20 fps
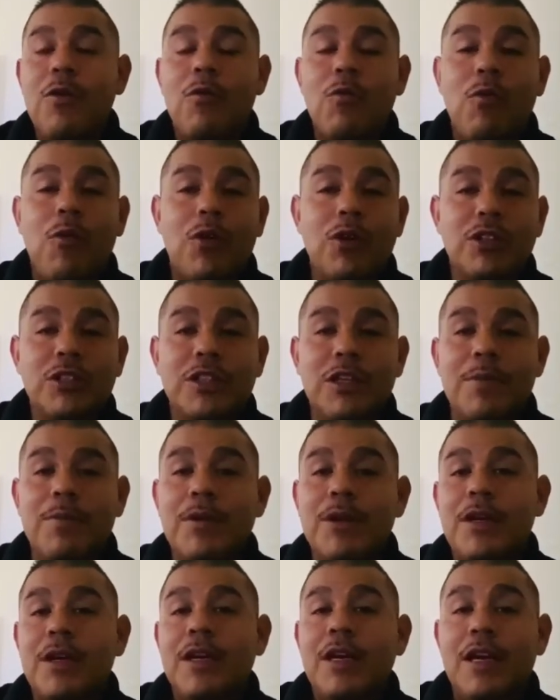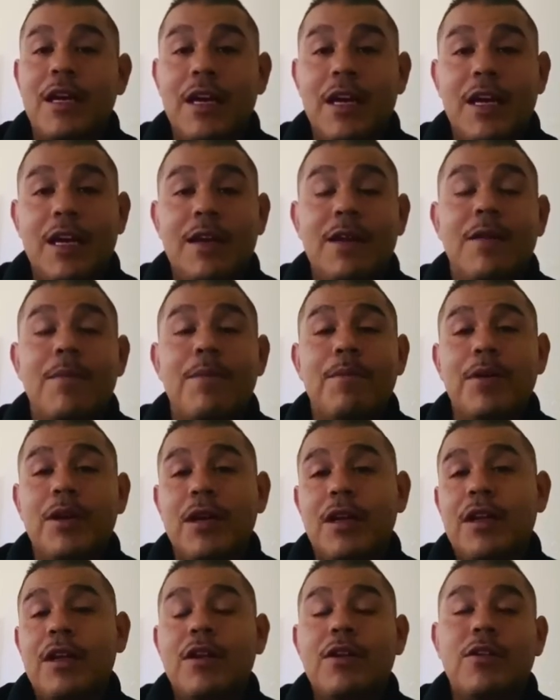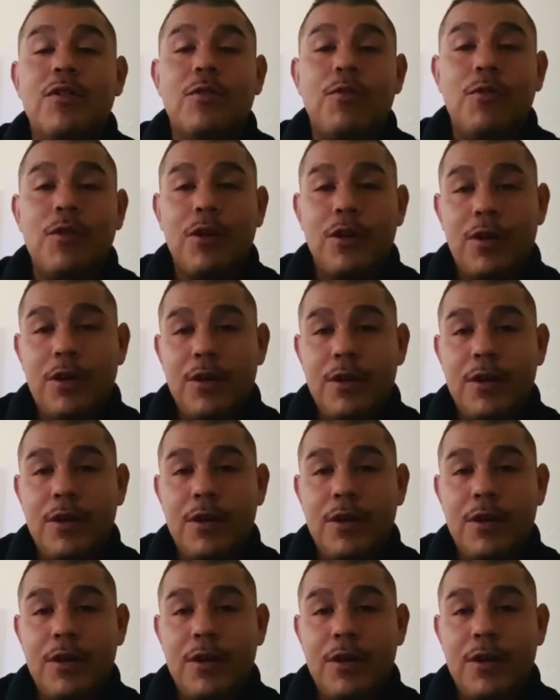worship, and being in your word.